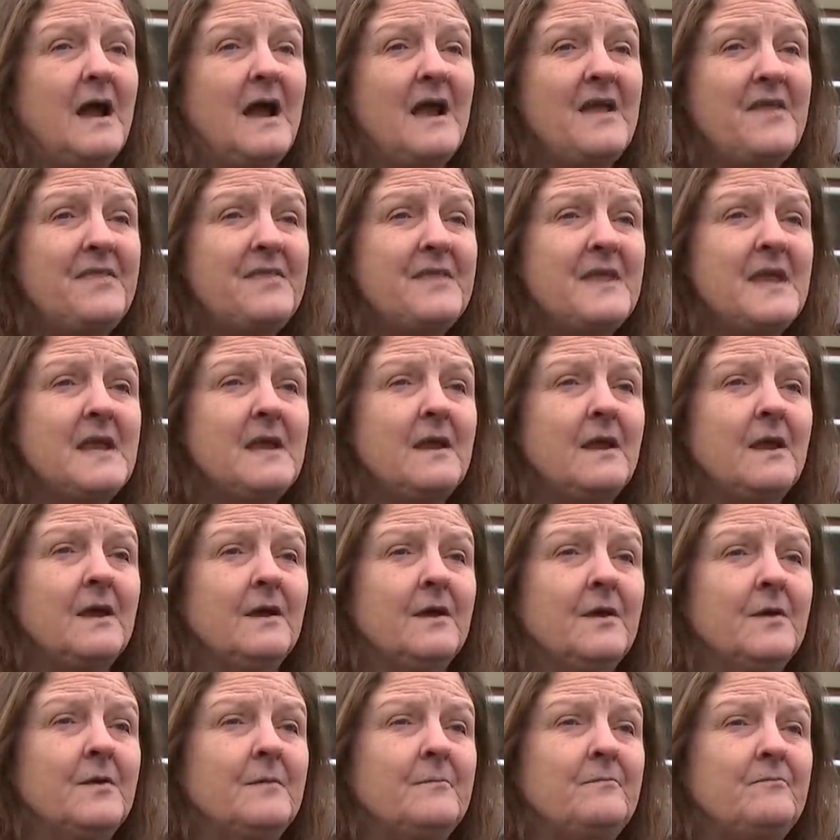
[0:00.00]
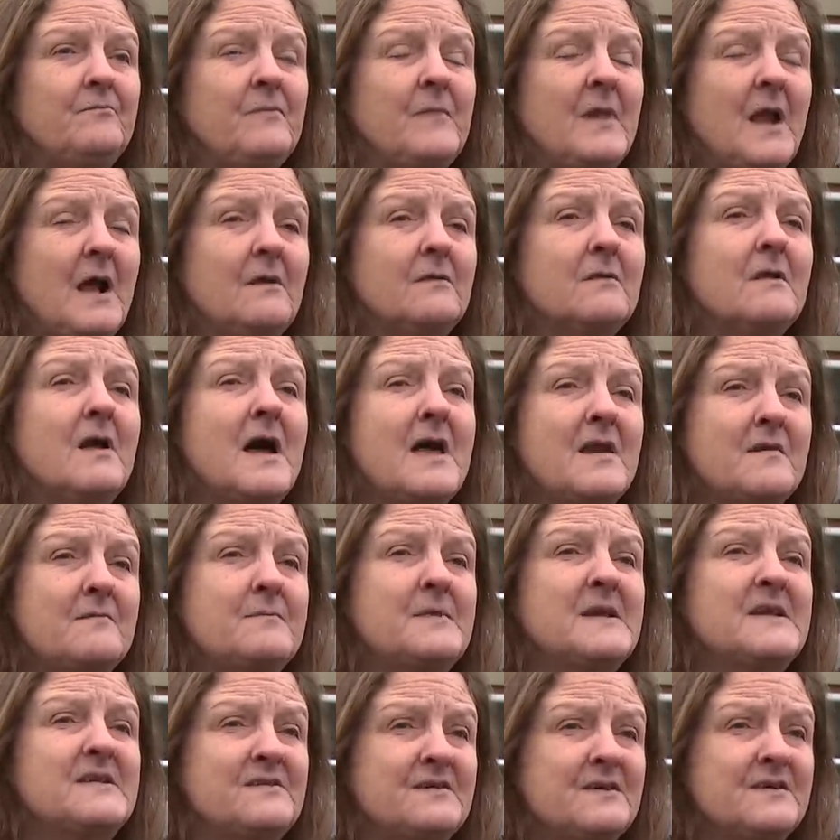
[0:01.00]
I think a lot of
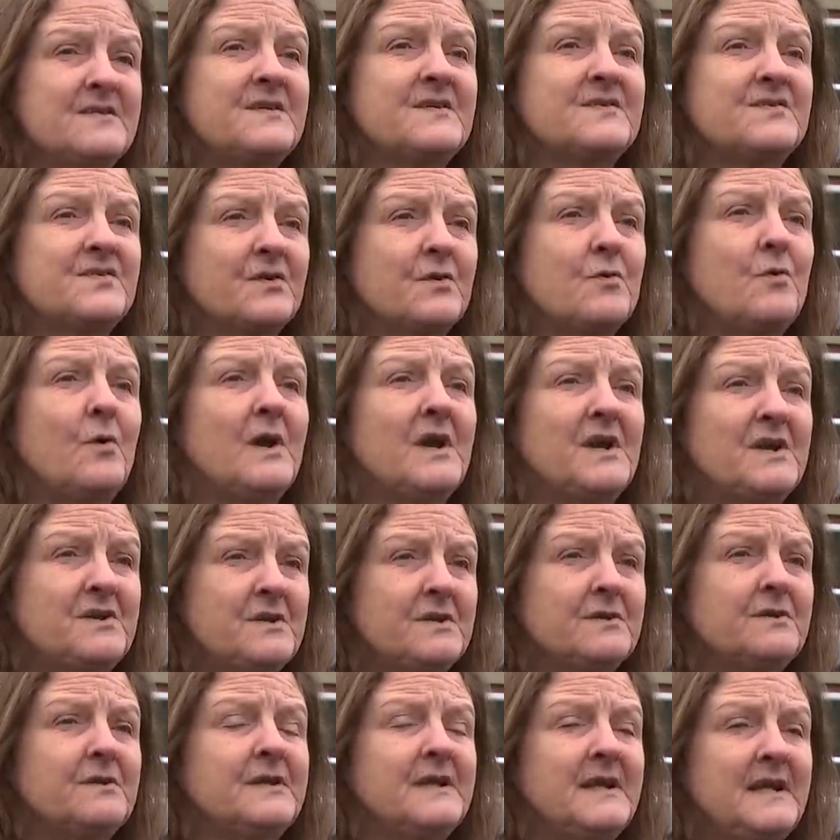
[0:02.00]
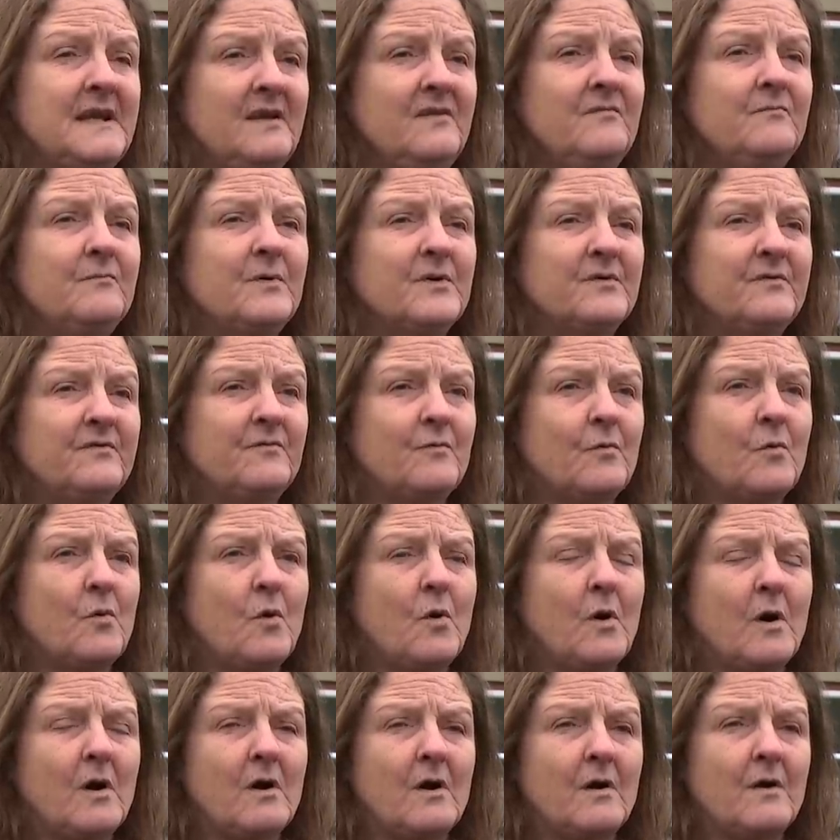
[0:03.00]
businesses are going to leave
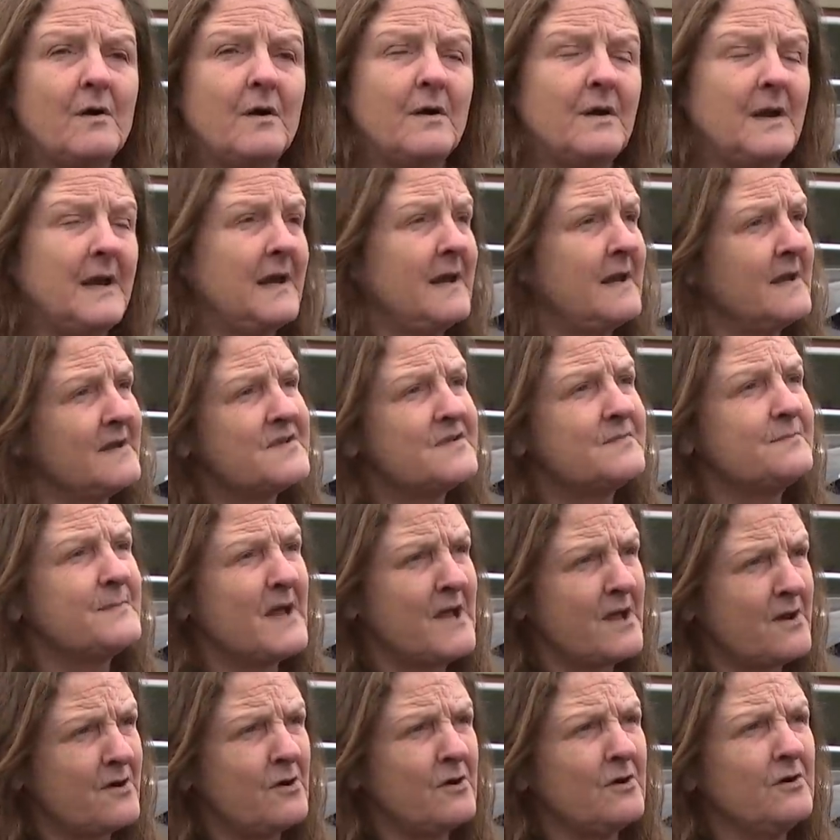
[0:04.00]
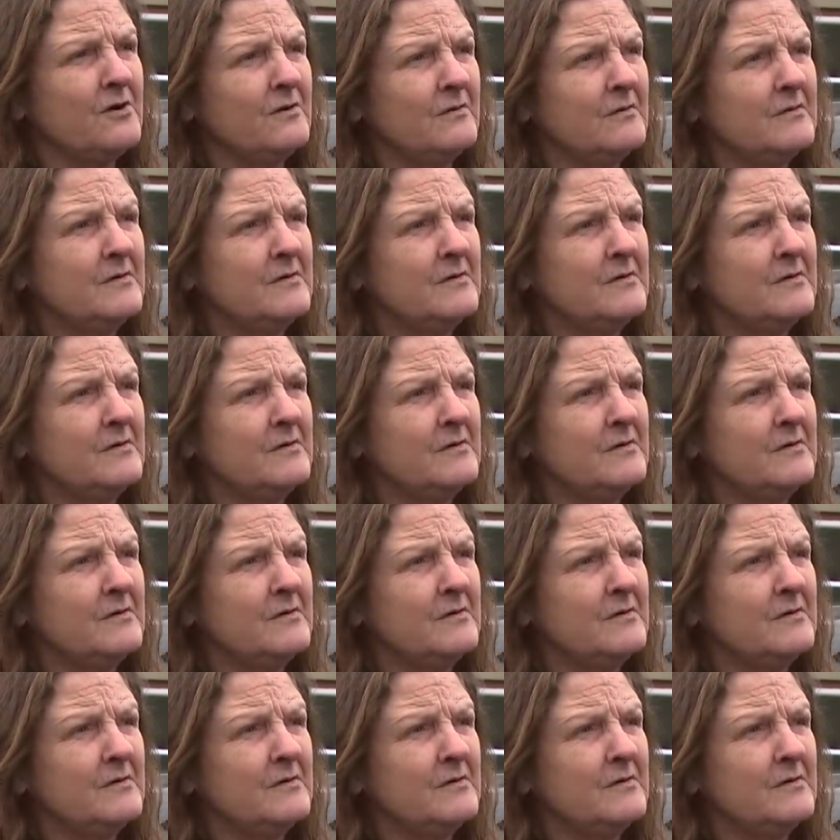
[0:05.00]
before it gets better.